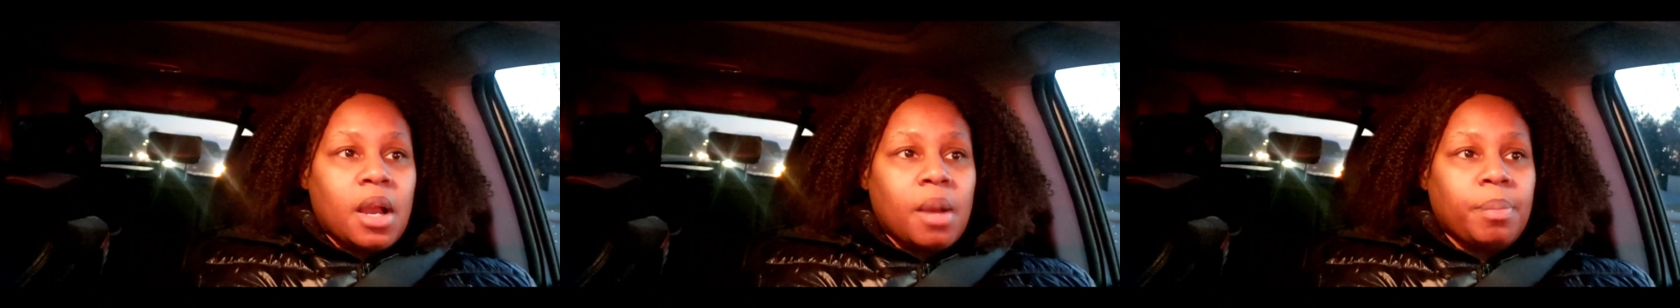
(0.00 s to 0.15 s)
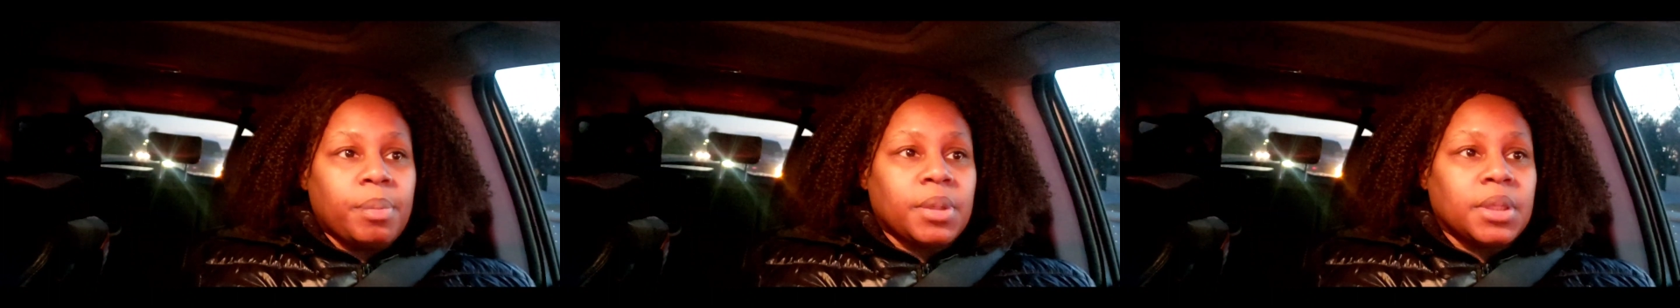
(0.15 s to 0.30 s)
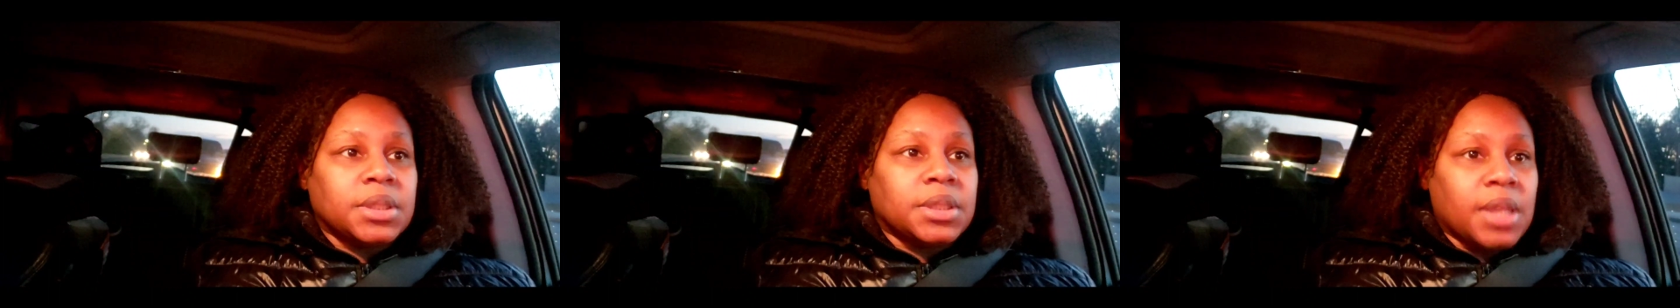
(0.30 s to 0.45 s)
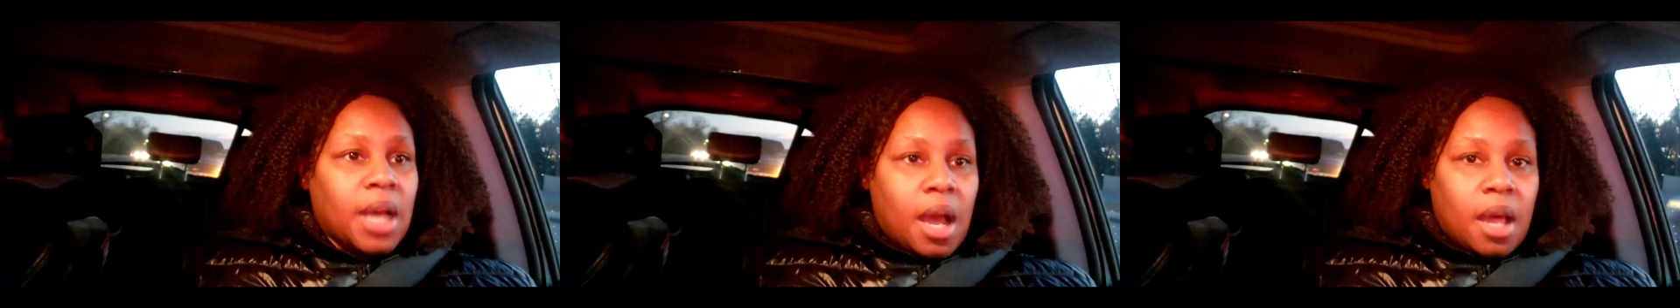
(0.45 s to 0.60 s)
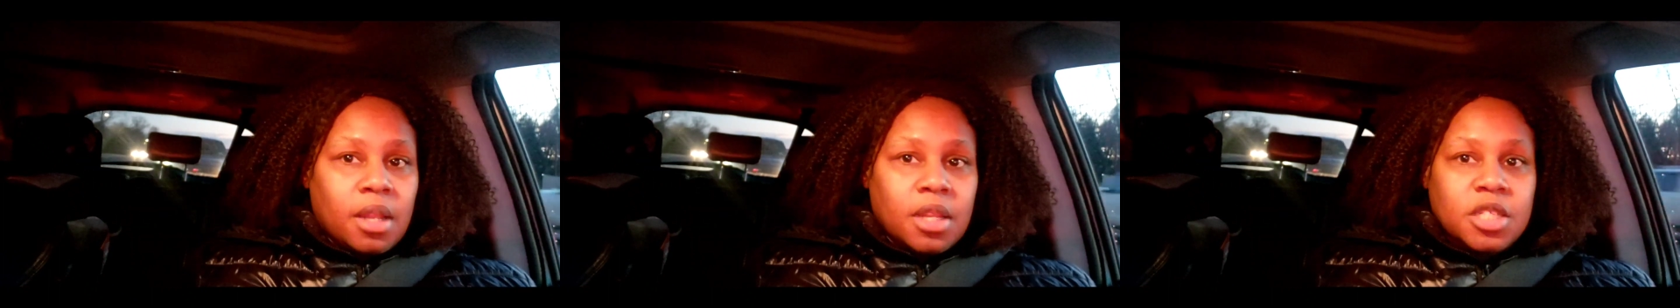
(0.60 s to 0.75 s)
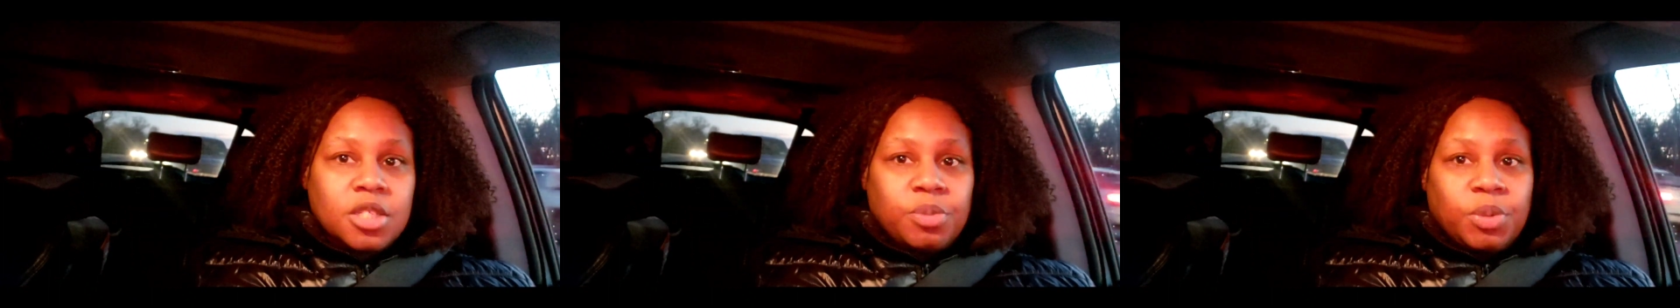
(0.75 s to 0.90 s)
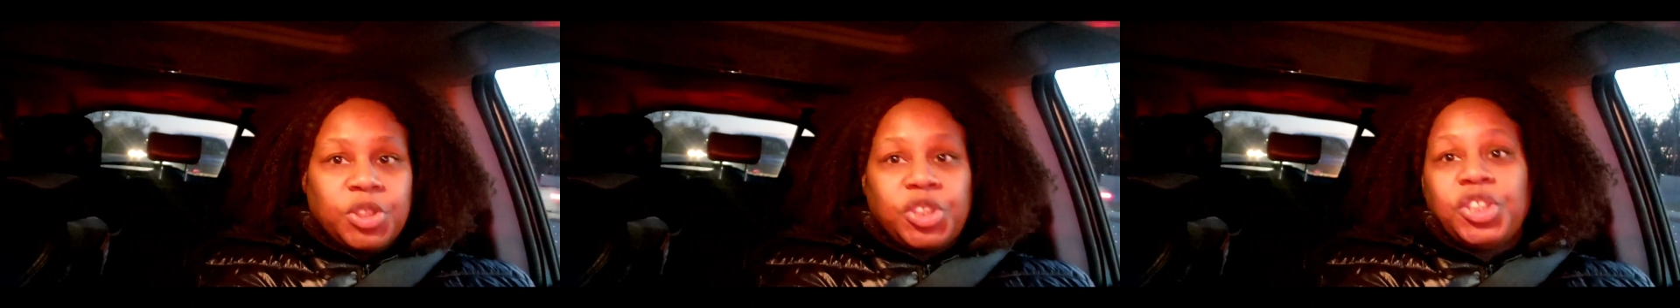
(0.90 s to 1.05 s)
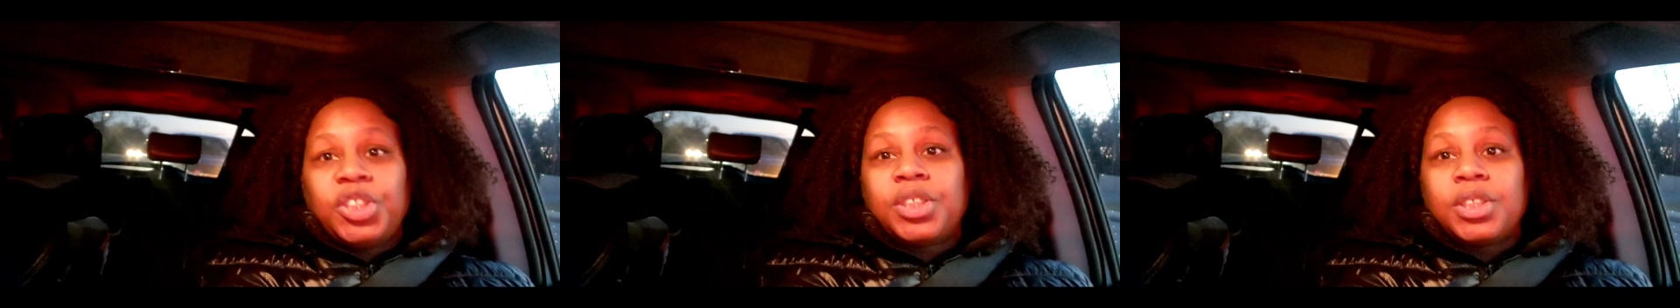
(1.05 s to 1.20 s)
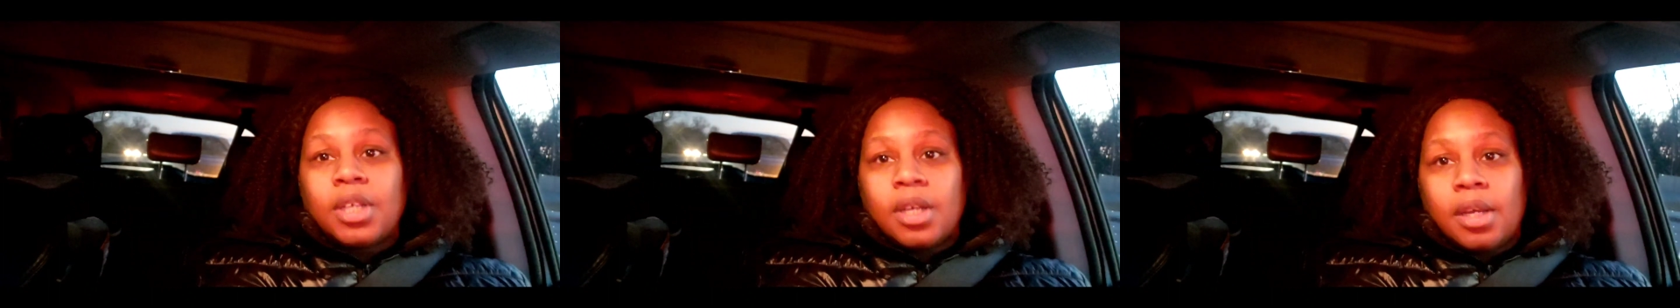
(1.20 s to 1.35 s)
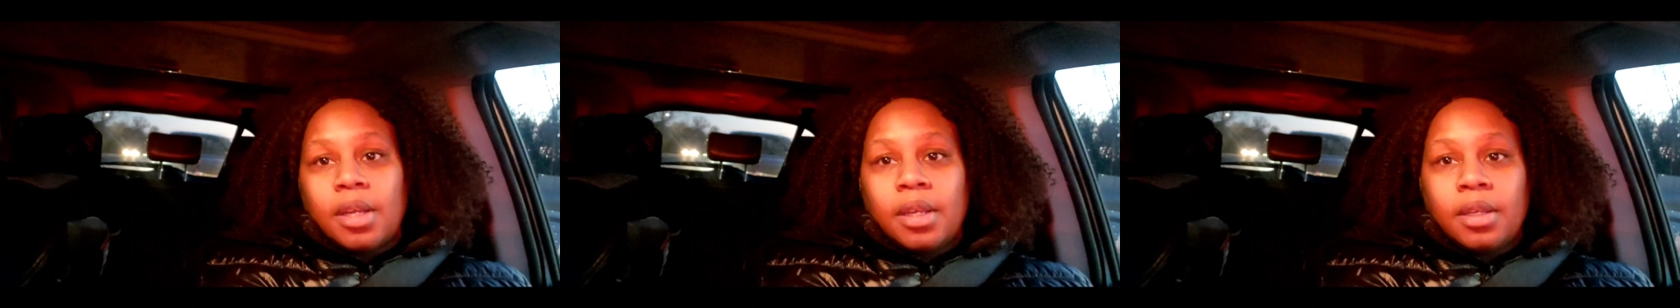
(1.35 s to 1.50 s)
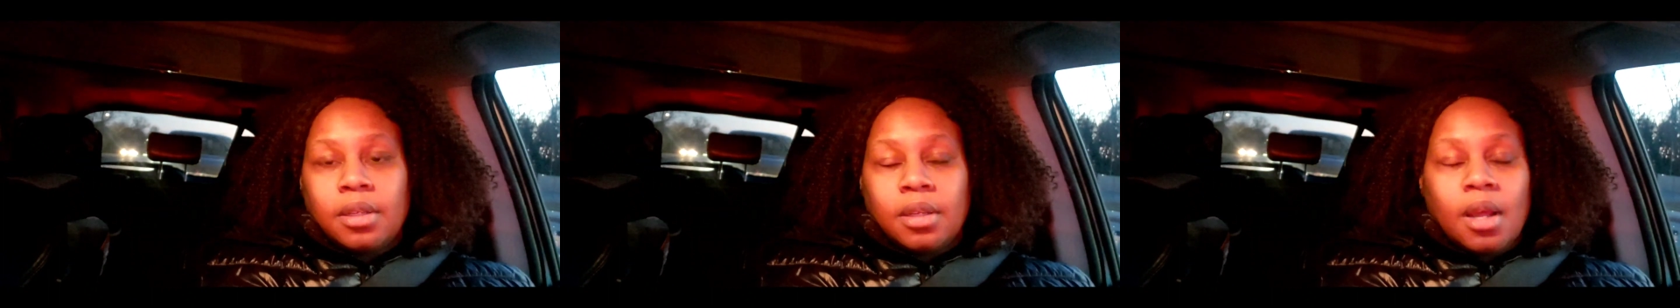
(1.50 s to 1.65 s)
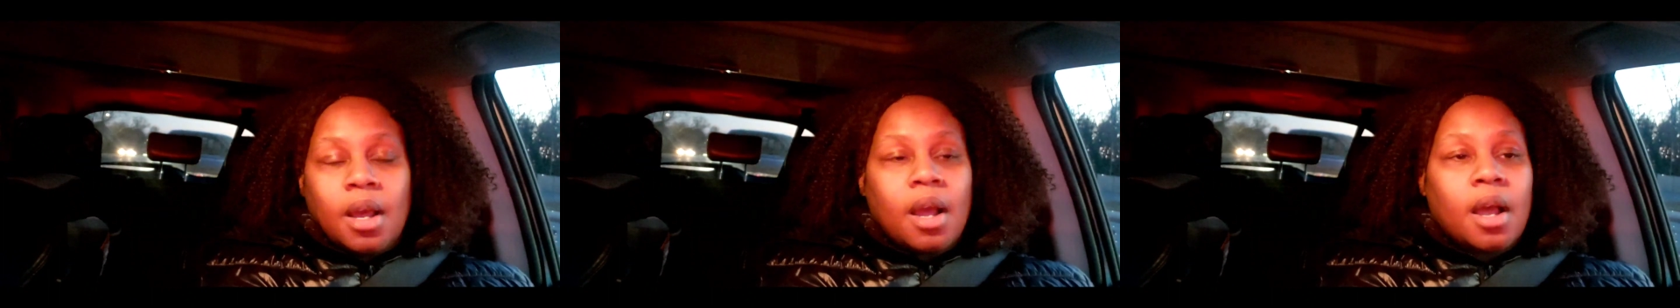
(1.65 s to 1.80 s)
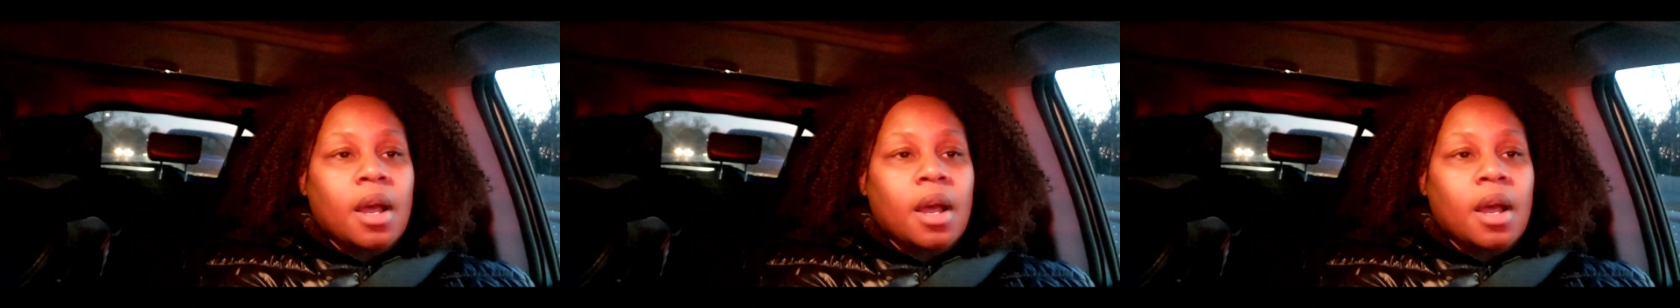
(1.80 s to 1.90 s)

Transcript: couple of dollars, which is good.